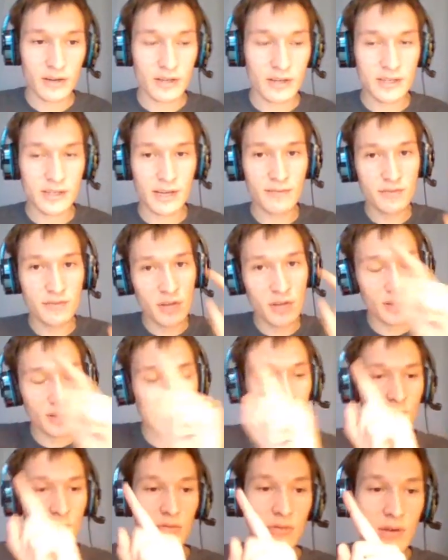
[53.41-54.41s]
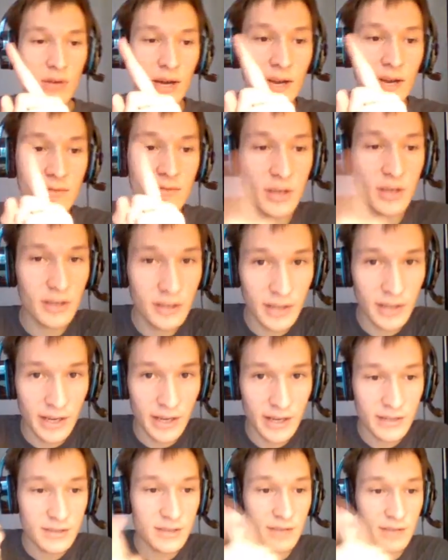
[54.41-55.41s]
because I've taught you
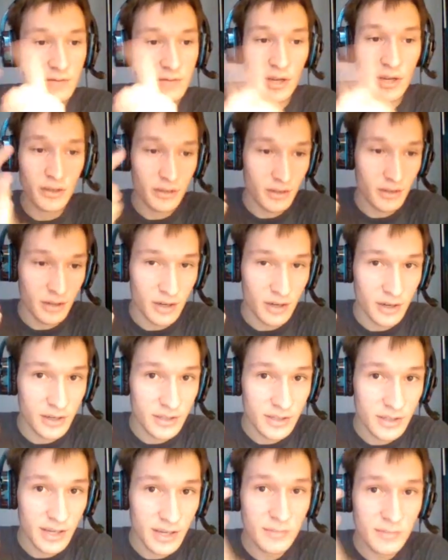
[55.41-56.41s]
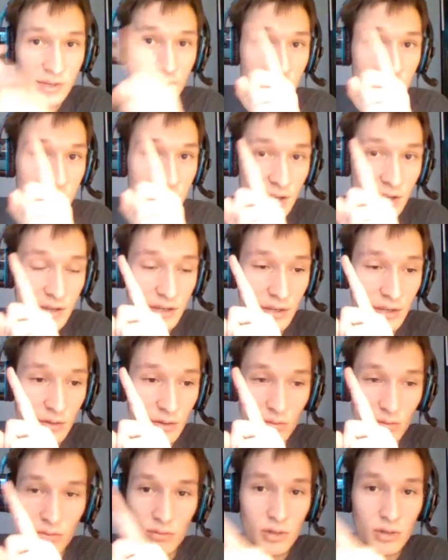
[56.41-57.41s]
lands, I've taught you the card types, I've taught
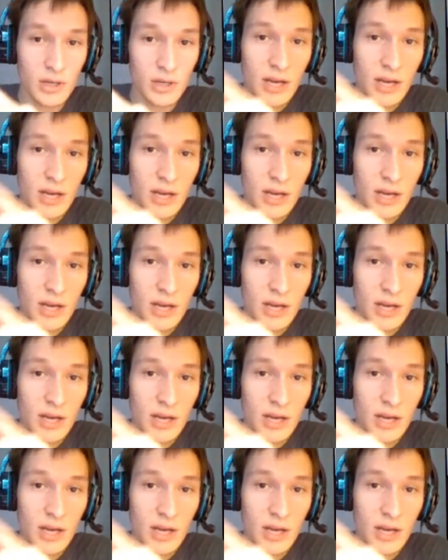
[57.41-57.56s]
you,